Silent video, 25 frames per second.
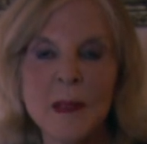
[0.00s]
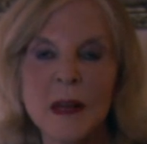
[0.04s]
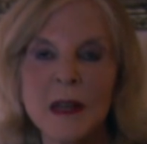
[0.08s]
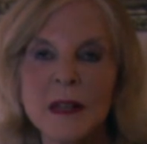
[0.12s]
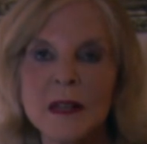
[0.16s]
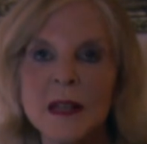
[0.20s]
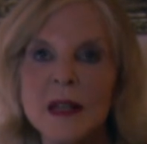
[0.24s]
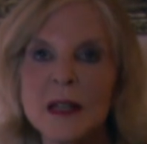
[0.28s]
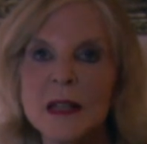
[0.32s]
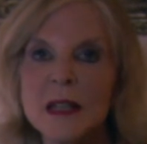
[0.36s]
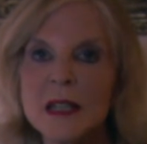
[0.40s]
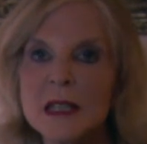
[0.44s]

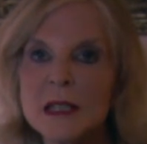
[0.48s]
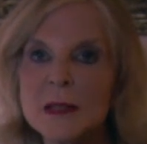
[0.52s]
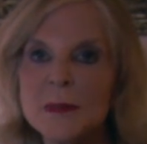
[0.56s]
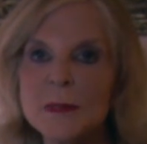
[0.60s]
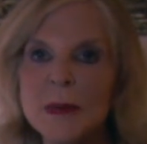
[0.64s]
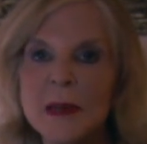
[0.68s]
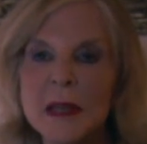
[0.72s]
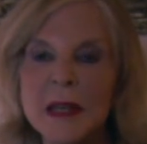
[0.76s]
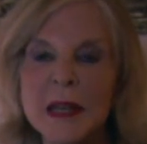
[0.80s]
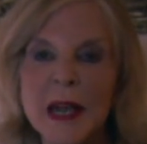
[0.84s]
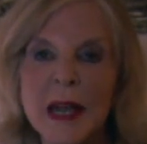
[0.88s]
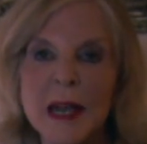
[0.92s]
and her
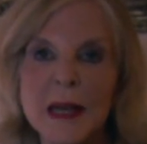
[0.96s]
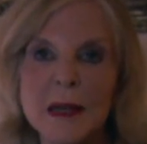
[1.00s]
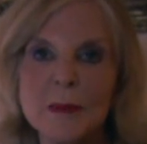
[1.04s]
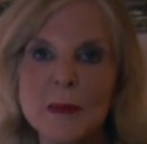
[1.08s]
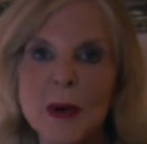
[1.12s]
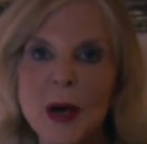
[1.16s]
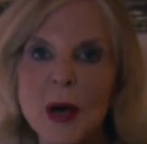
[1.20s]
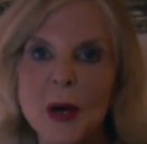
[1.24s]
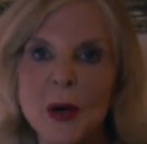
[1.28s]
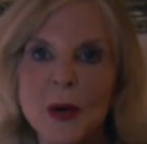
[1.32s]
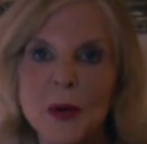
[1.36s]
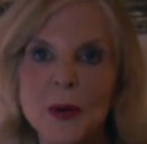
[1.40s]
husband
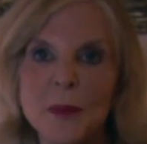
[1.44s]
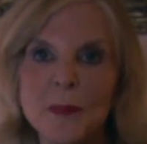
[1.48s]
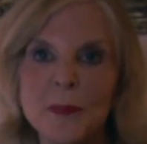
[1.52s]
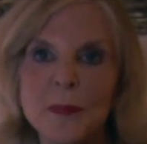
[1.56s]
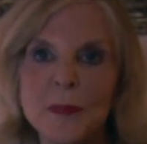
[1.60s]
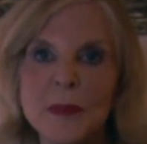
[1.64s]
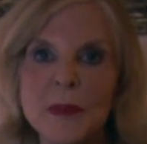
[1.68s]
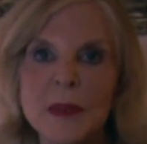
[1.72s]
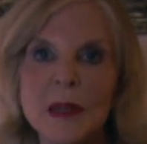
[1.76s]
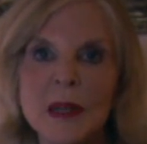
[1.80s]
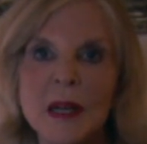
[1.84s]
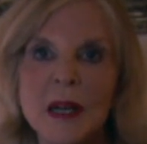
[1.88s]
came
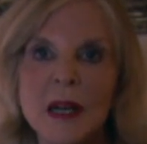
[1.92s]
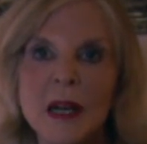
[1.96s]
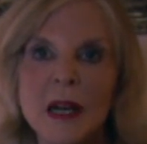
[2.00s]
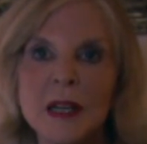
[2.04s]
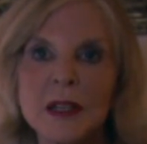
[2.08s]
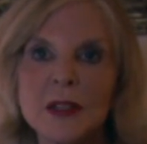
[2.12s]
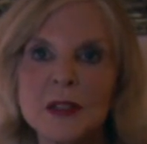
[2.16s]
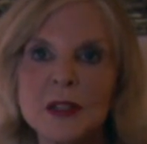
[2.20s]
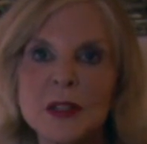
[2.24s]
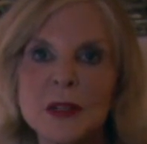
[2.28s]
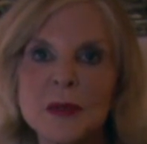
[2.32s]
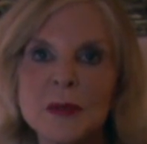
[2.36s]
home
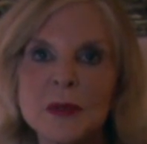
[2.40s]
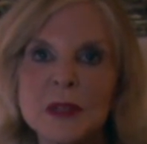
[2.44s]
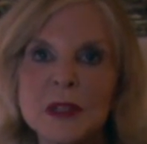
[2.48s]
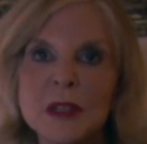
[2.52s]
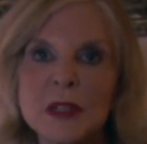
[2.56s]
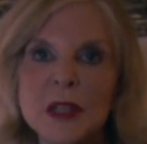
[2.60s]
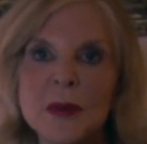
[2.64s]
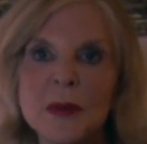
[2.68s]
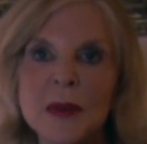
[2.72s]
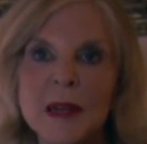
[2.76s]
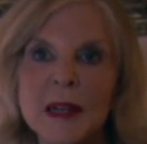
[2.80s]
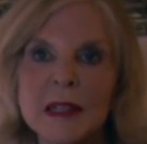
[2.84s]
and she was
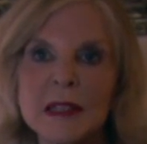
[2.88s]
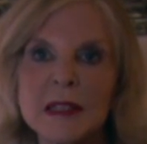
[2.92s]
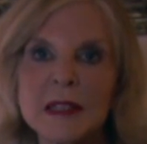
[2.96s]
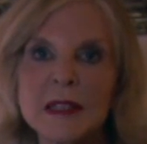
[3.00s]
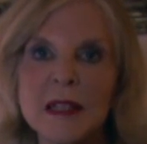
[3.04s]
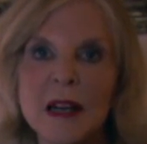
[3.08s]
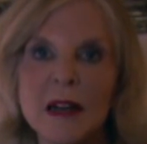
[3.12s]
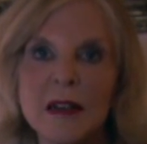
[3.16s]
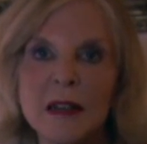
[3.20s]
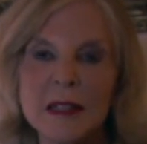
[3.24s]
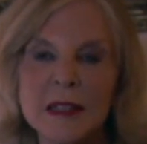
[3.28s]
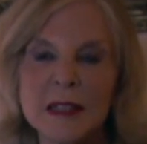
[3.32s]
so
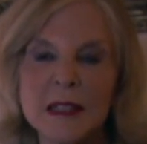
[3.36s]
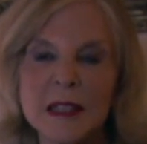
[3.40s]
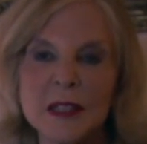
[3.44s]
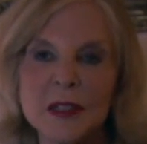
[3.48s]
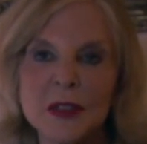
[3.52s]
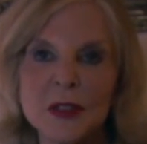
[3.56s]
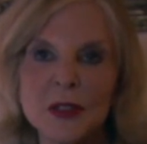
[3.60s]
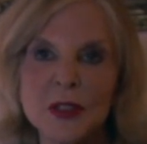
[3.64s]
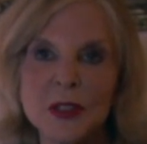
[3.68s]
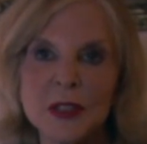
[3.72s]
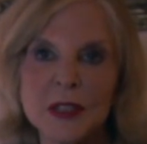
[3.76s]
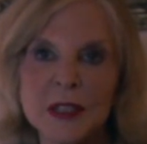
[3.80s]

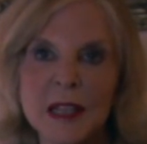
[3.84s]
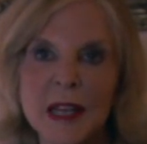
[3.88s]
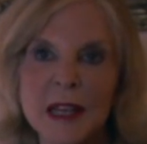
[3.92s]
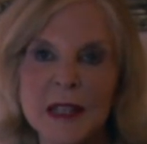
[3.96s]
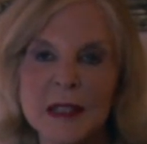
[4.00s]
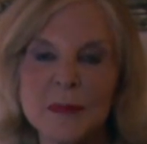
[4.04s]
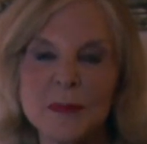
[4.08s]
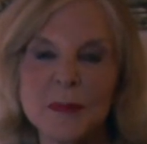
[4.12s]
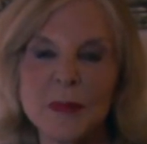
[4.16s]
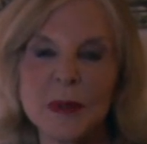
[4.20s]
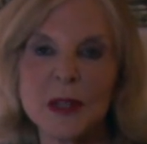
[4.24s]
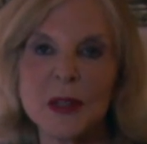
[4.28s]
excited she
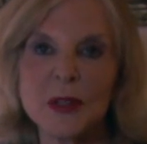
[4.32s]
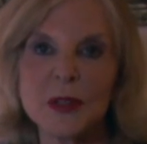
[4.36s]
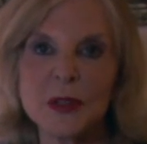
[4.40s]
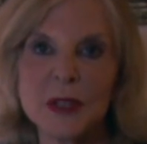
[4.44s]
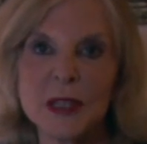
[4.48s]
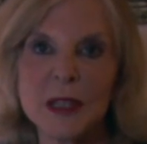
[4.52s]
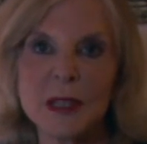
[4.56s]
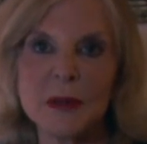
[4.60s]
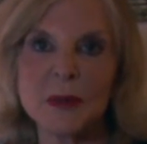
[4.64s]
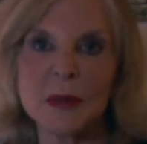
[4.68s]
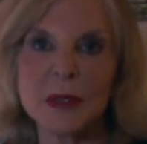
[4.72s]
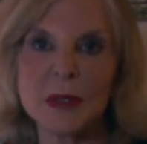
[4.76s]
said
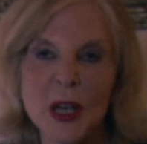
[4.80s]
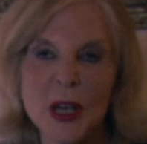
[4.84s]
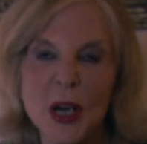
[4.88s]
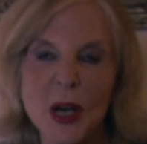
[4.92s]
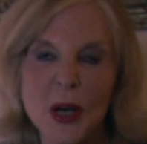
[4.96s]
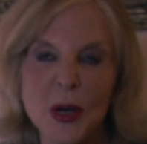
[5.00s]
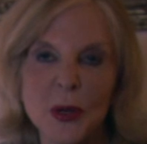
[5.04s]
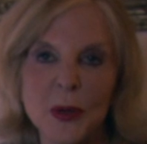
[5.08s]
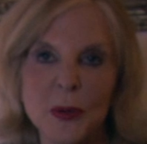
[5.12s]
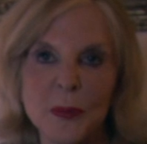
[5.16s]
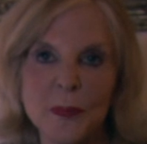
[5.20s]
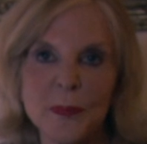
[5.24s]
because he
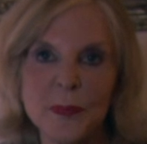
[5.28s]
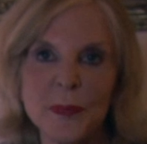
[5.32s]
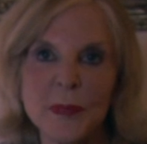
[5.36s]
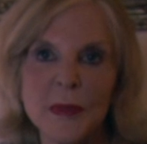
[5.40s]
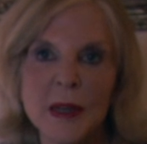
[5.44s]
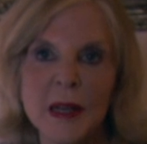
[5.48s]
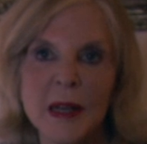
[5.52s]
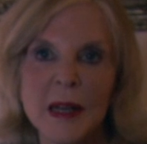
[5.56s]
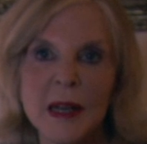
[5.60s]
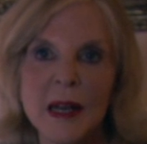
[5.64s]
home